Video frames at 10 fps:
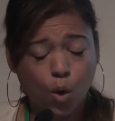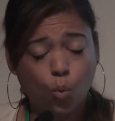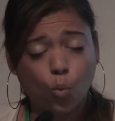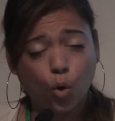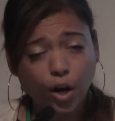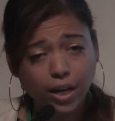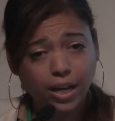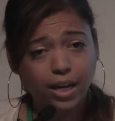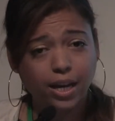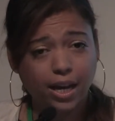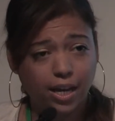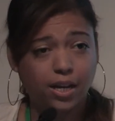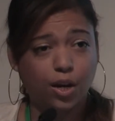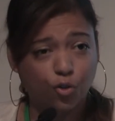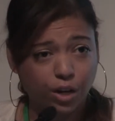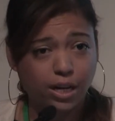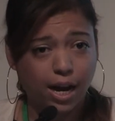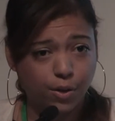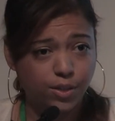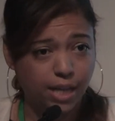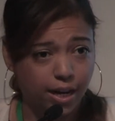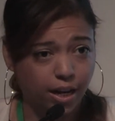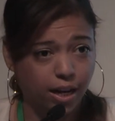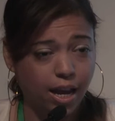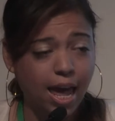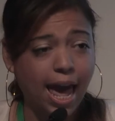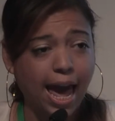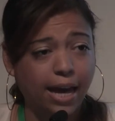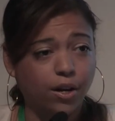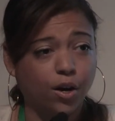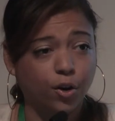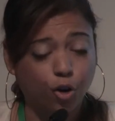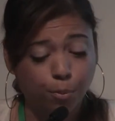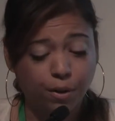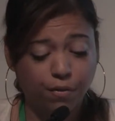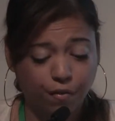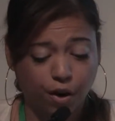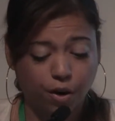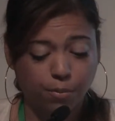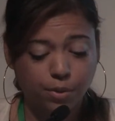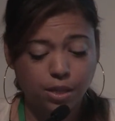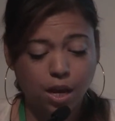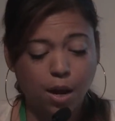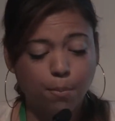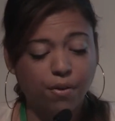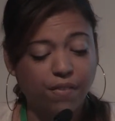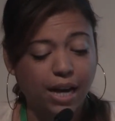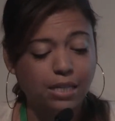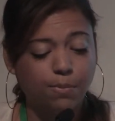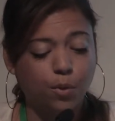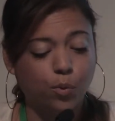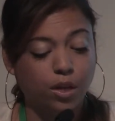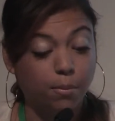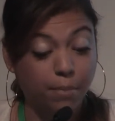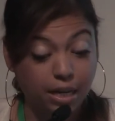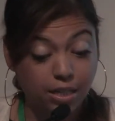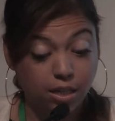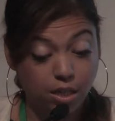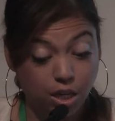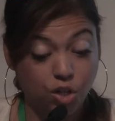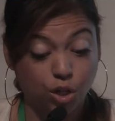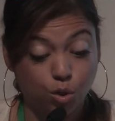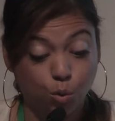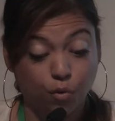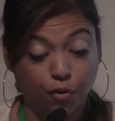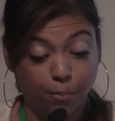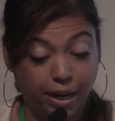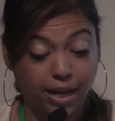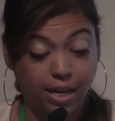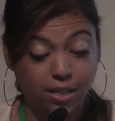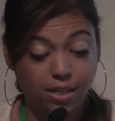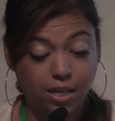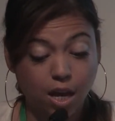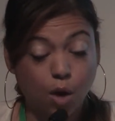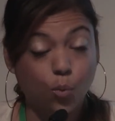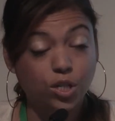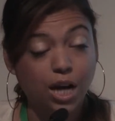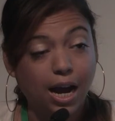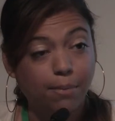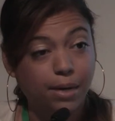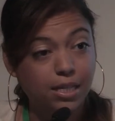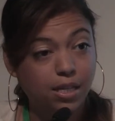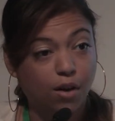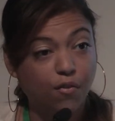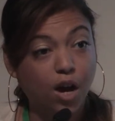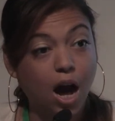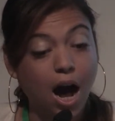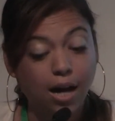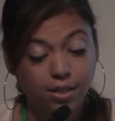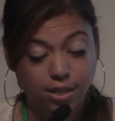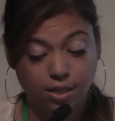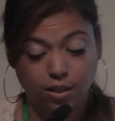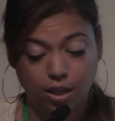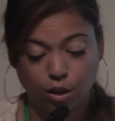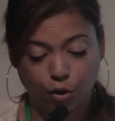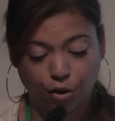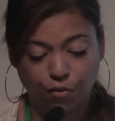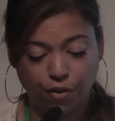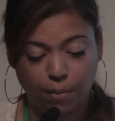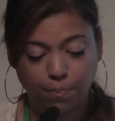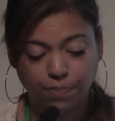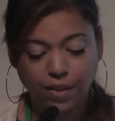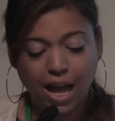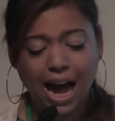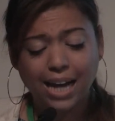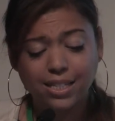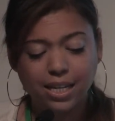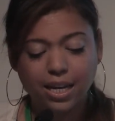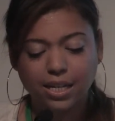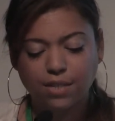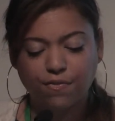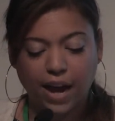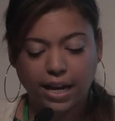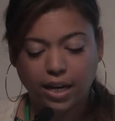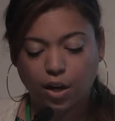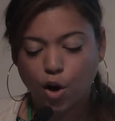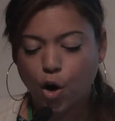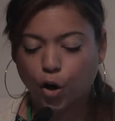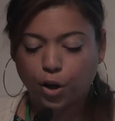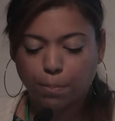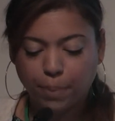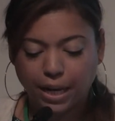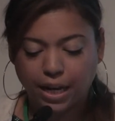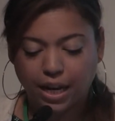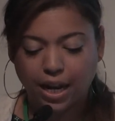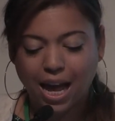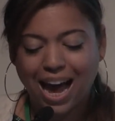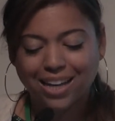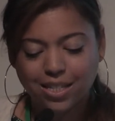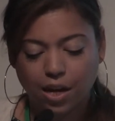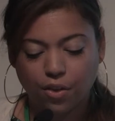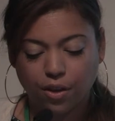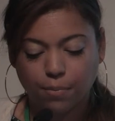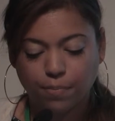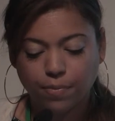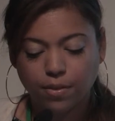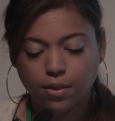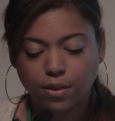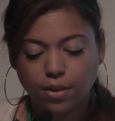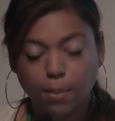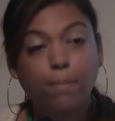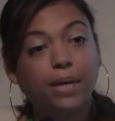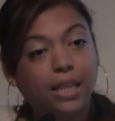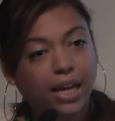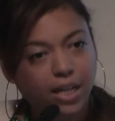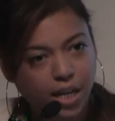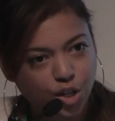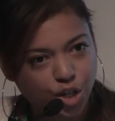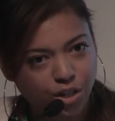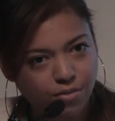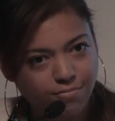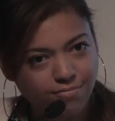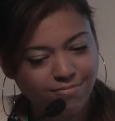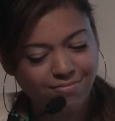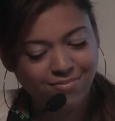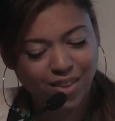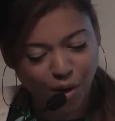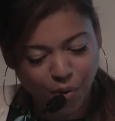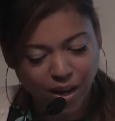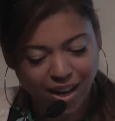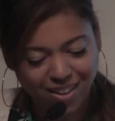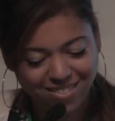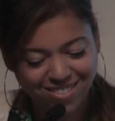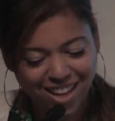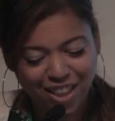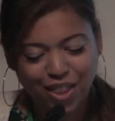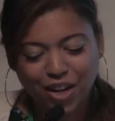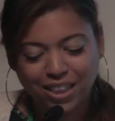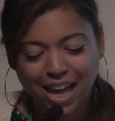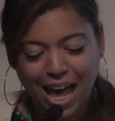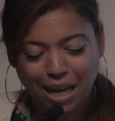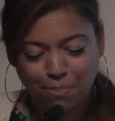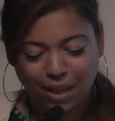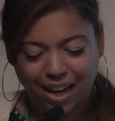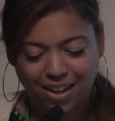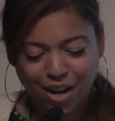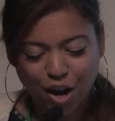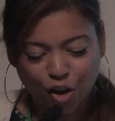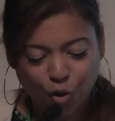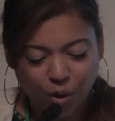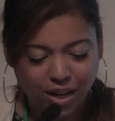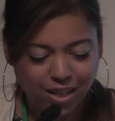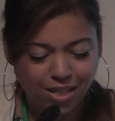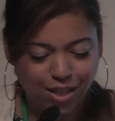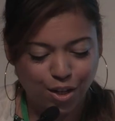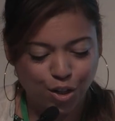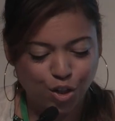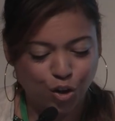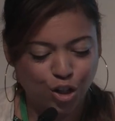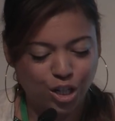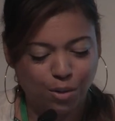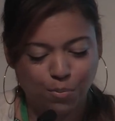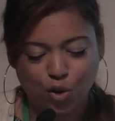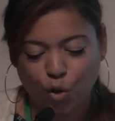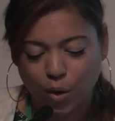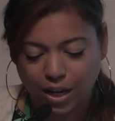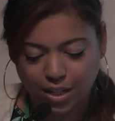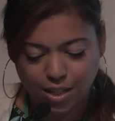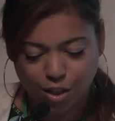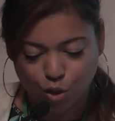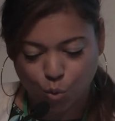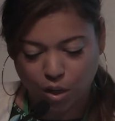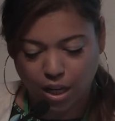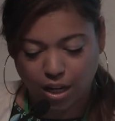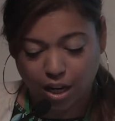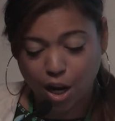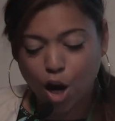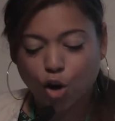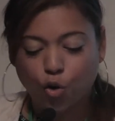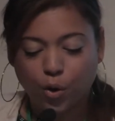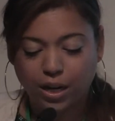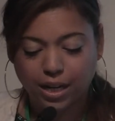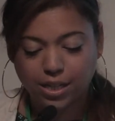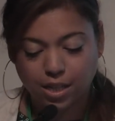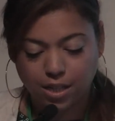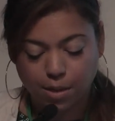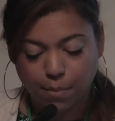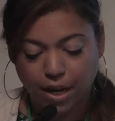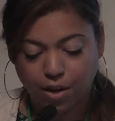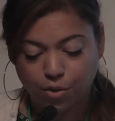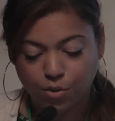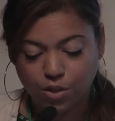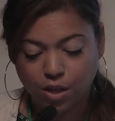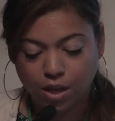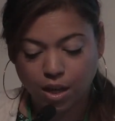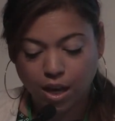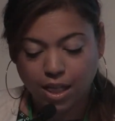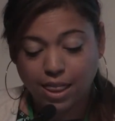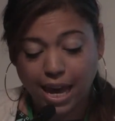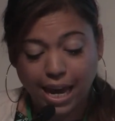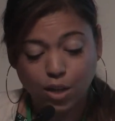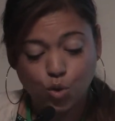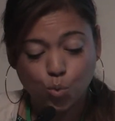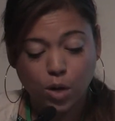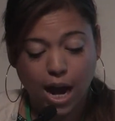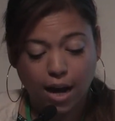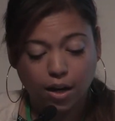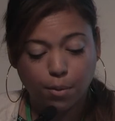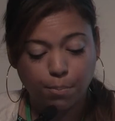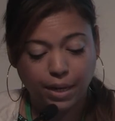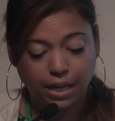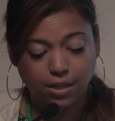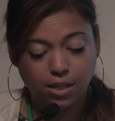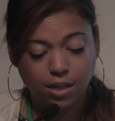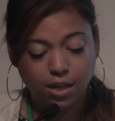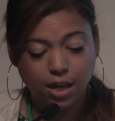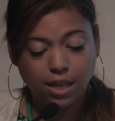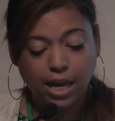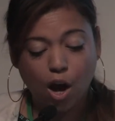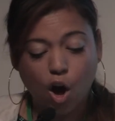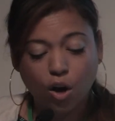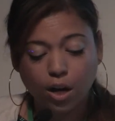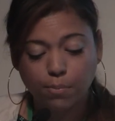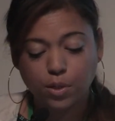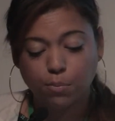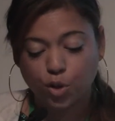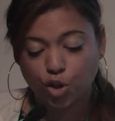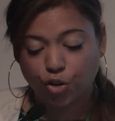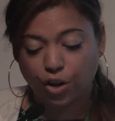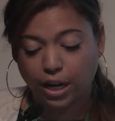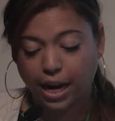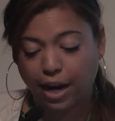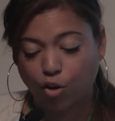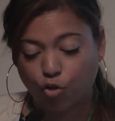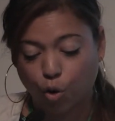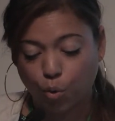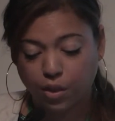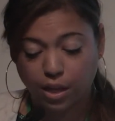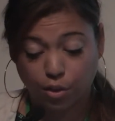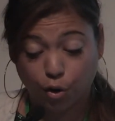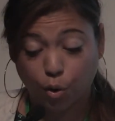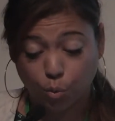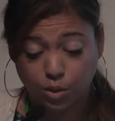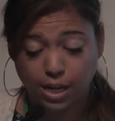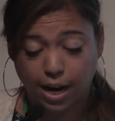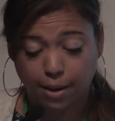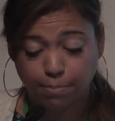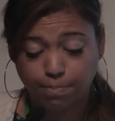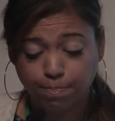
Working in a greenhouse setting and on urban farms provides me with an amazing teaching tool for my kids, which I myself constantly learn from. I see kids fighting or competing. I tell them, be like nature, okay? Look at the eggplant growing next to the nasturtiums, growing next to the zucchini, growing next to the tomatoes. They do not compete. They all come to maturity and growth in their own time.